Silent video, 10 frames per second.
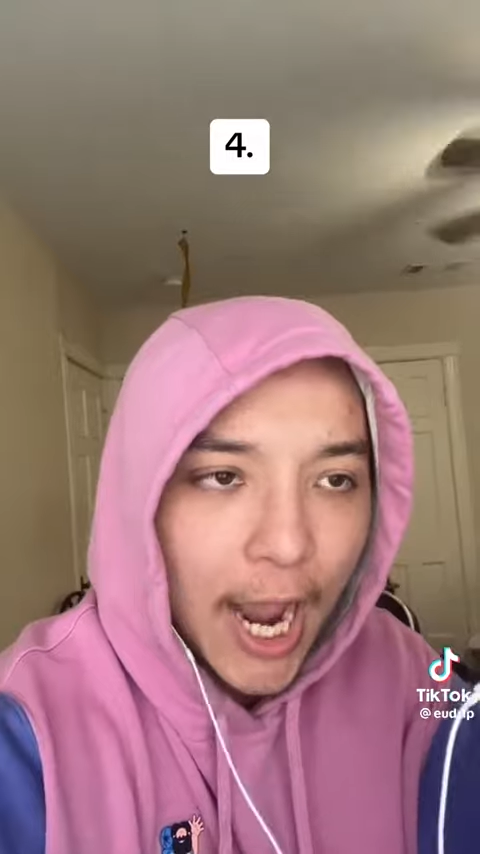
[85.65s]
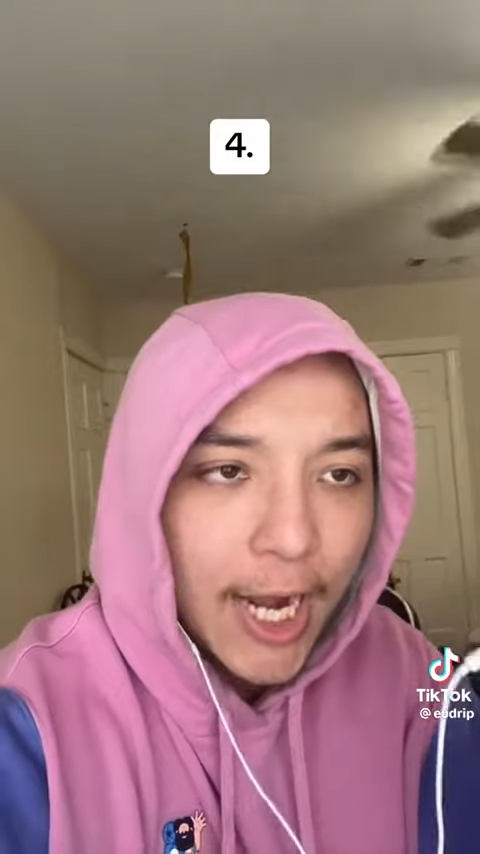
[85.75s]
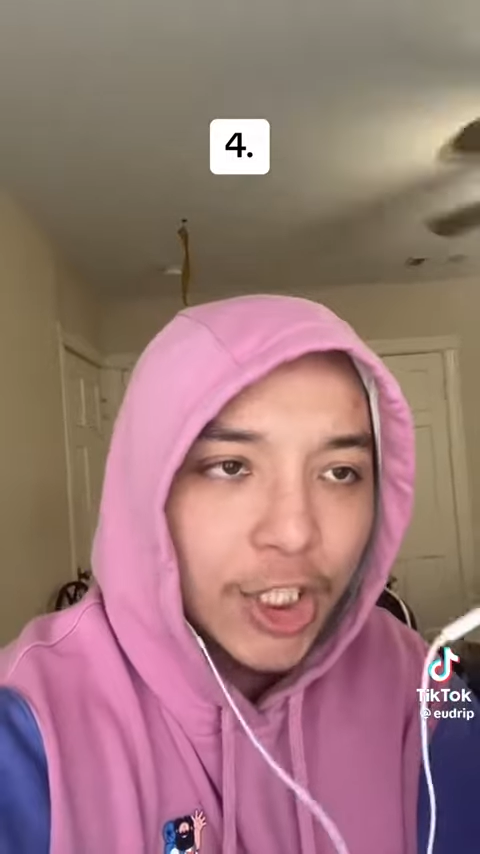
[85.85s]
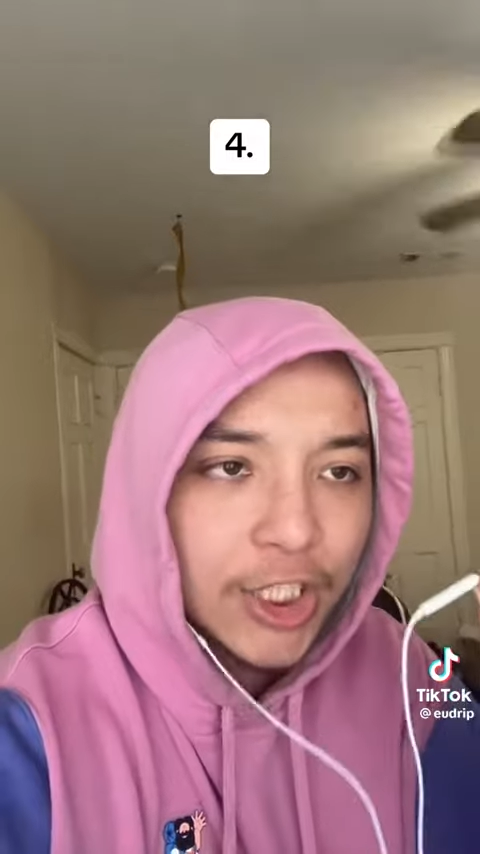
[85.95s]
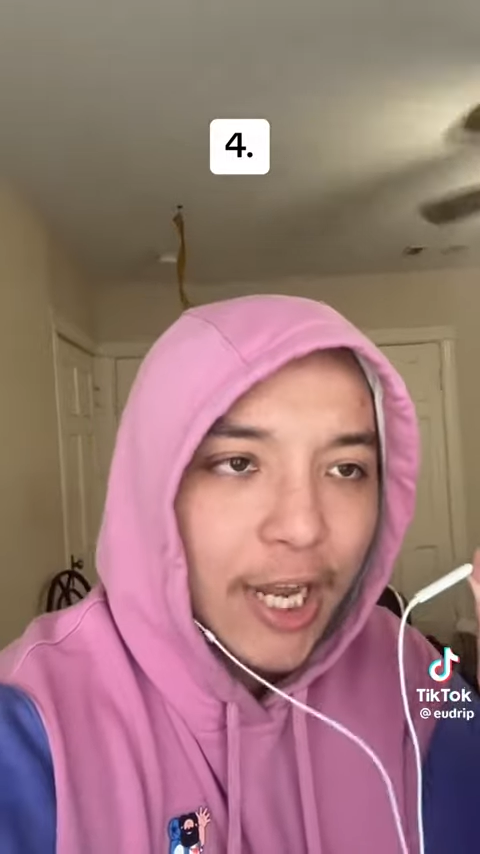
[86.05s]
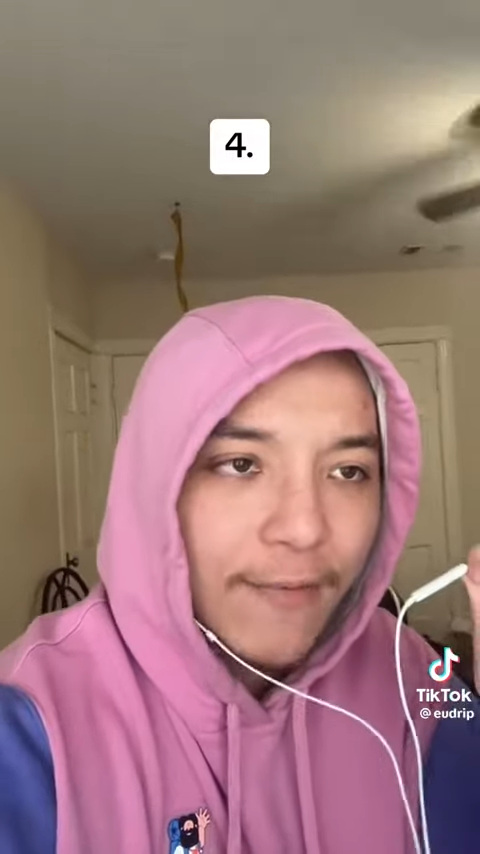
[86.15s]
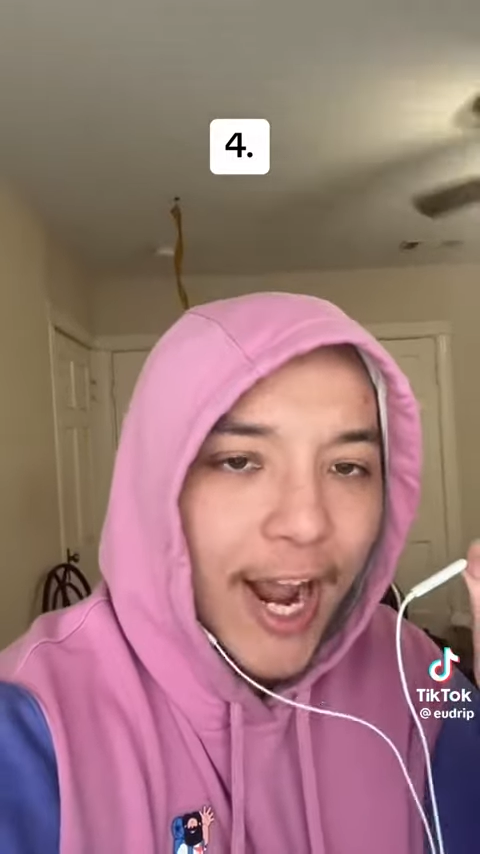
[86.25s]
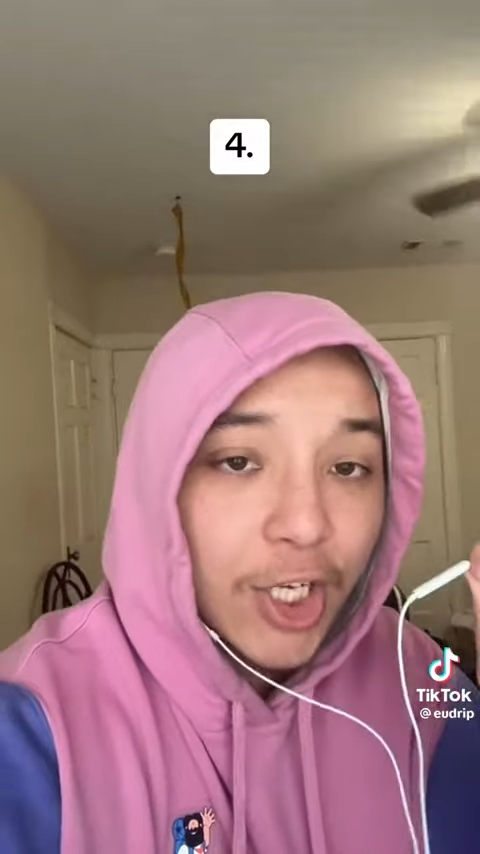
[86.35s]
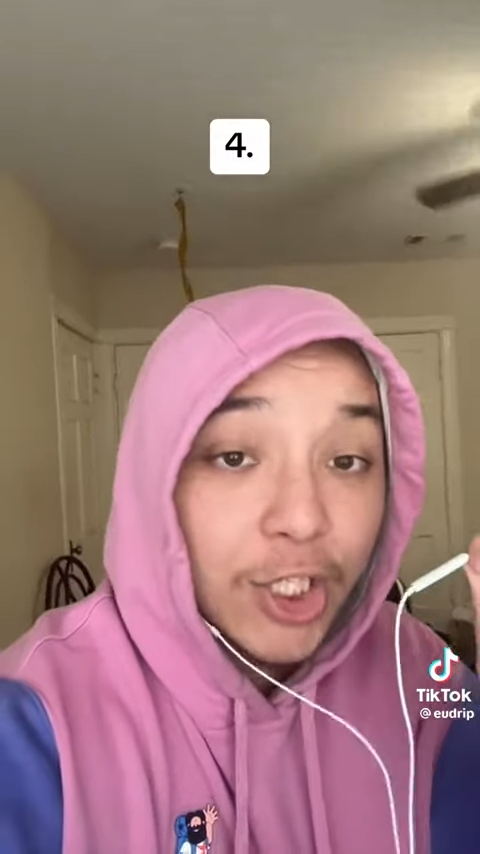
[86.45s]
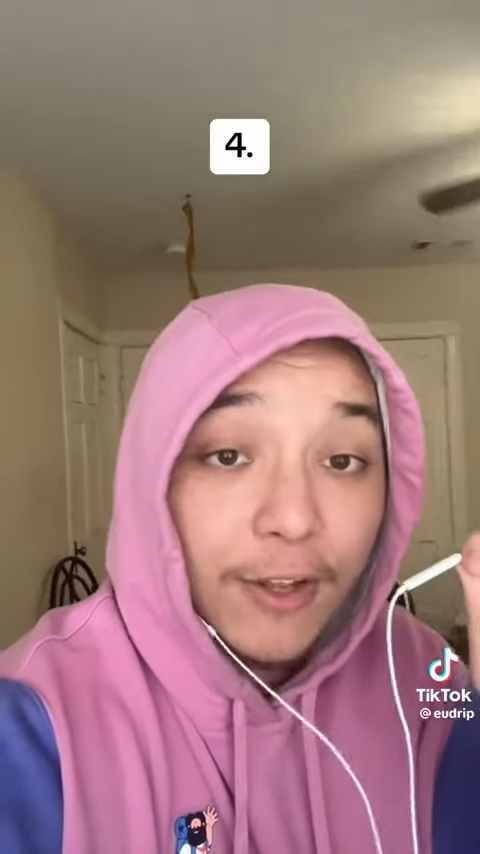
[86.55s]
and instead of
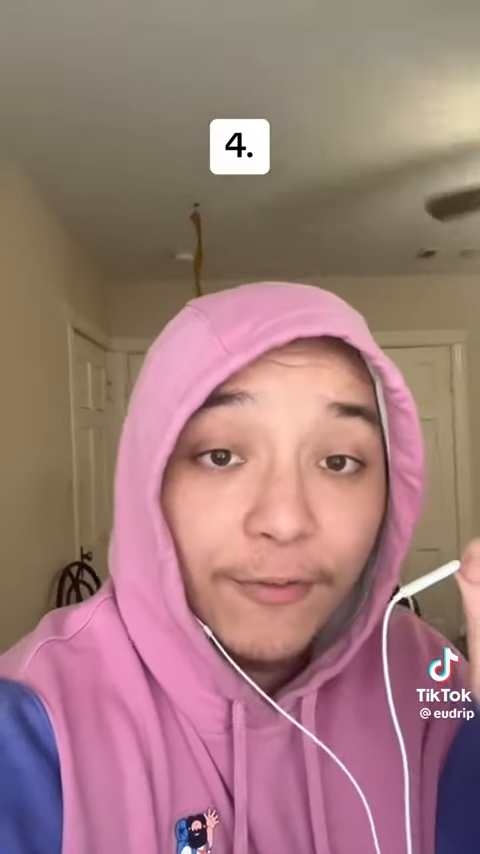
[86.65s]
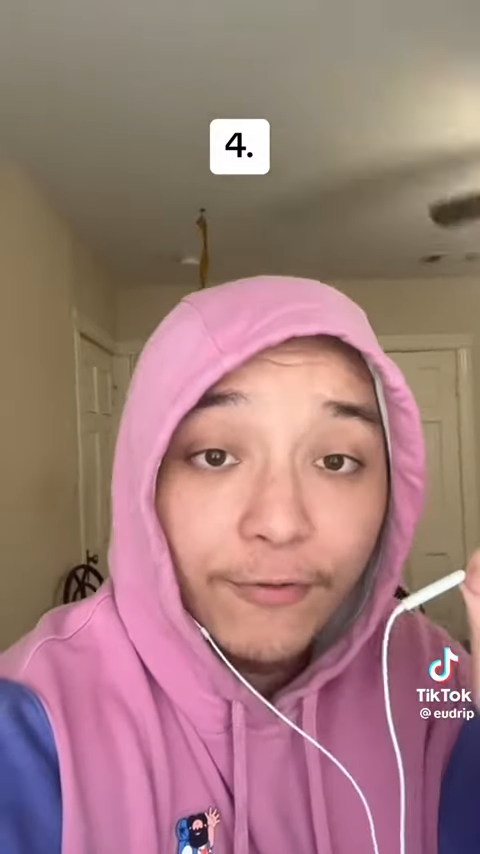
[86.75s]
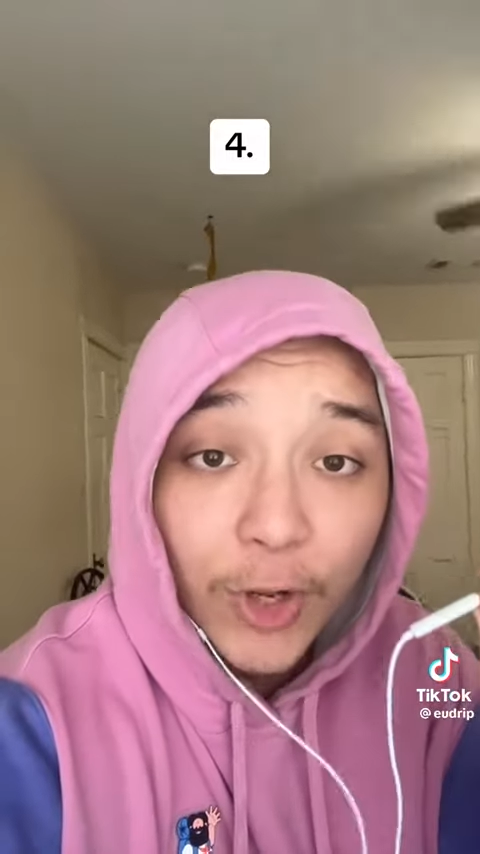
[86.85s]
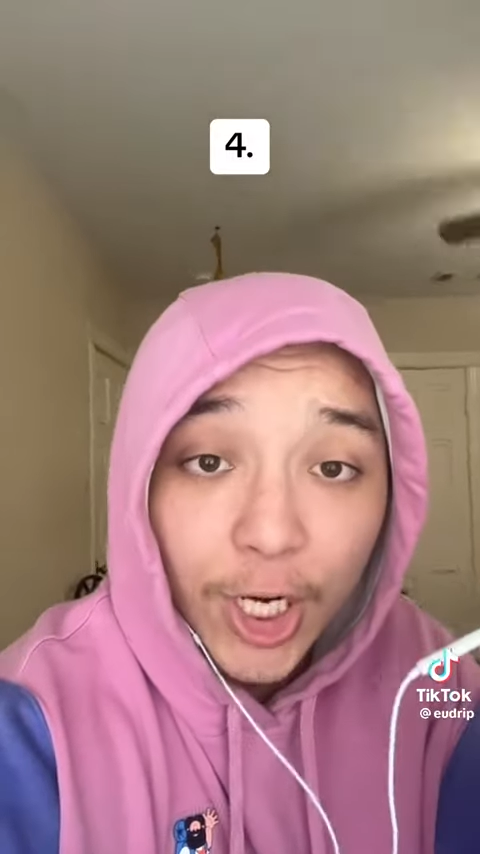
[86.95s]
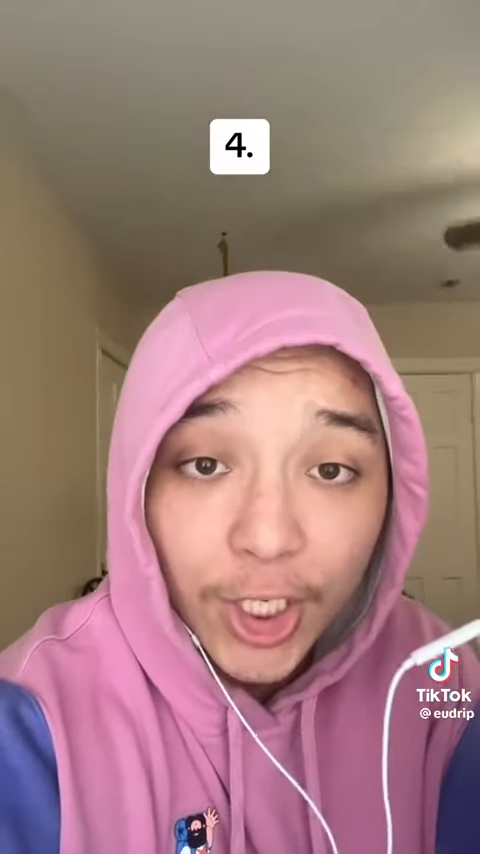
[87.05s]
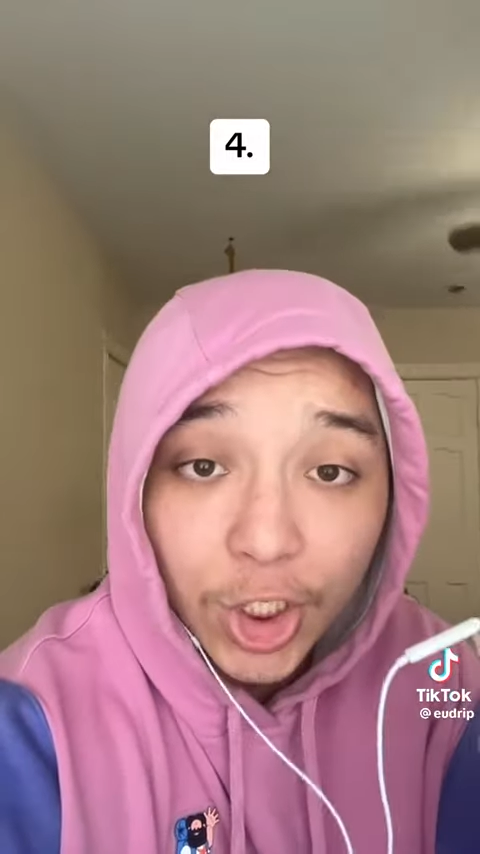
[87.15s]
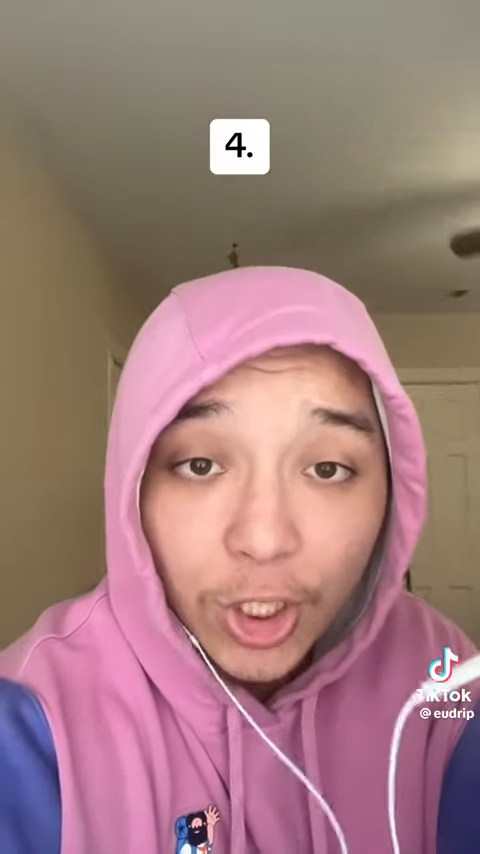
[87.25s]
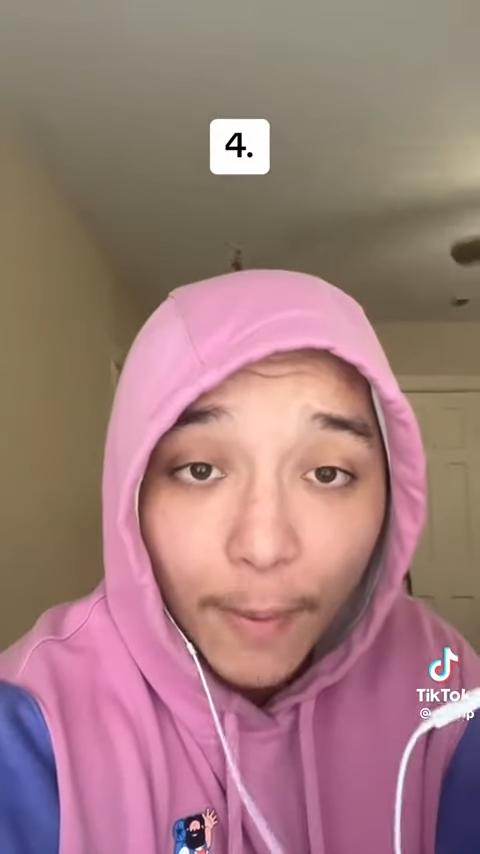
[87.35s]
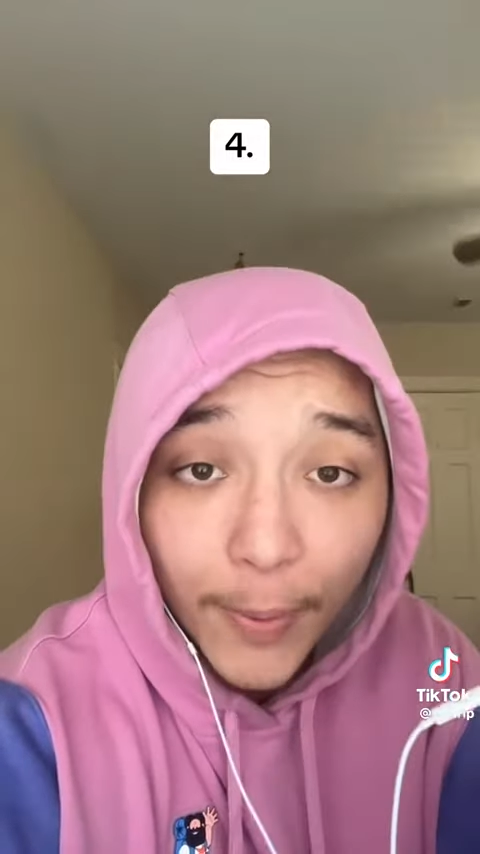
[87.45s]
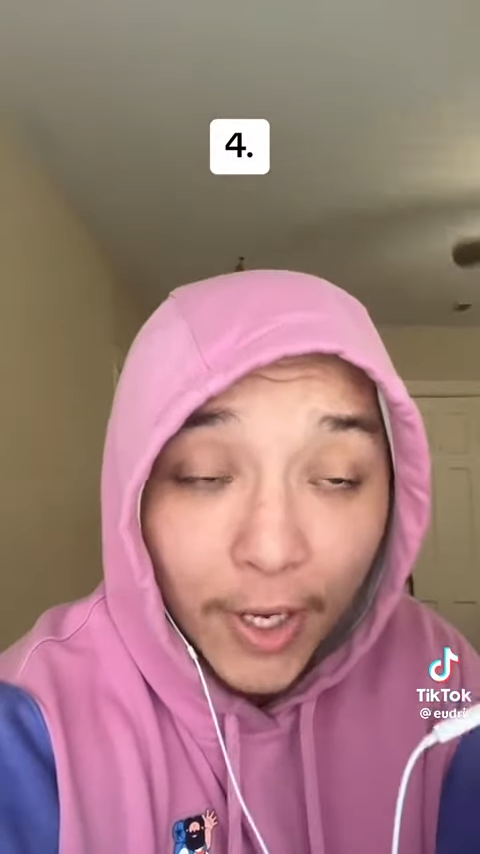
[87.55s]
actually fully
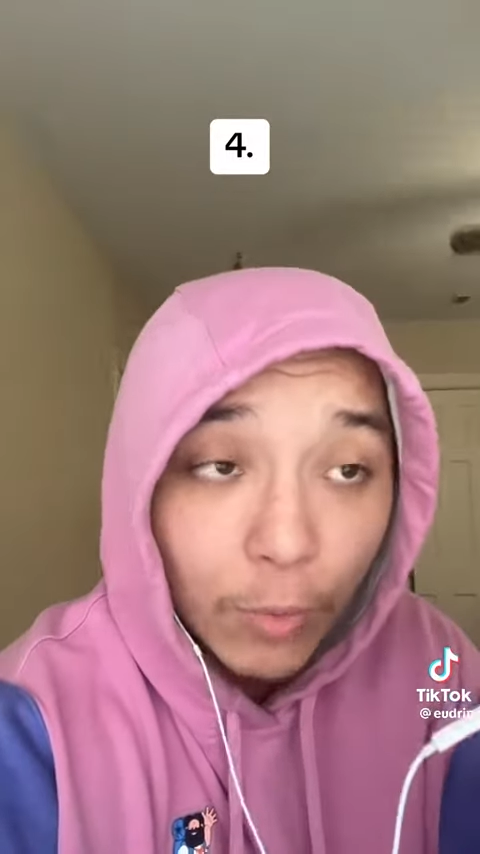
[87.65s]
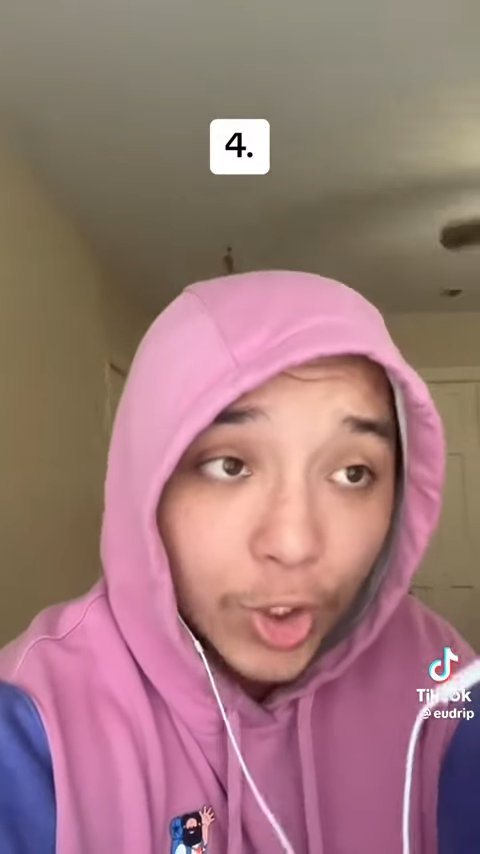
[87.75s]
stopping,